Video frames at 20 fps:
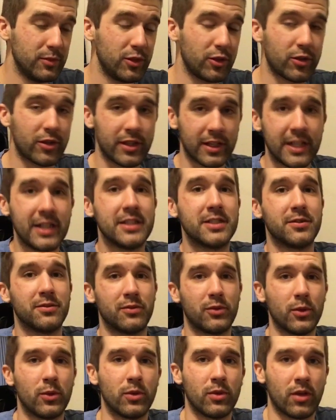you're going to need
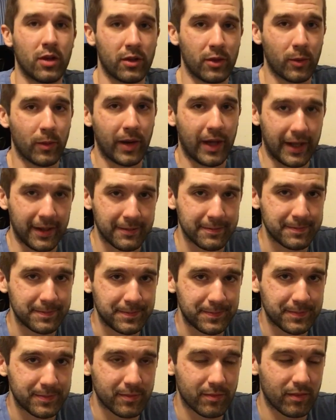some food along the way.
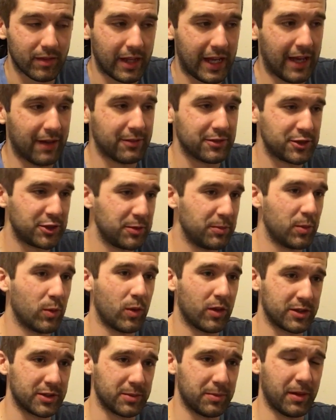Average human
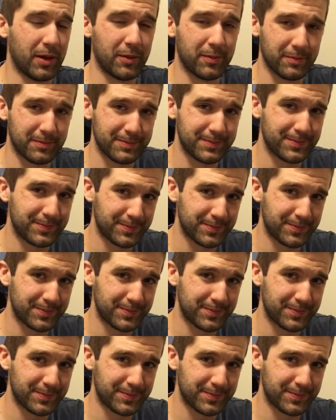walks about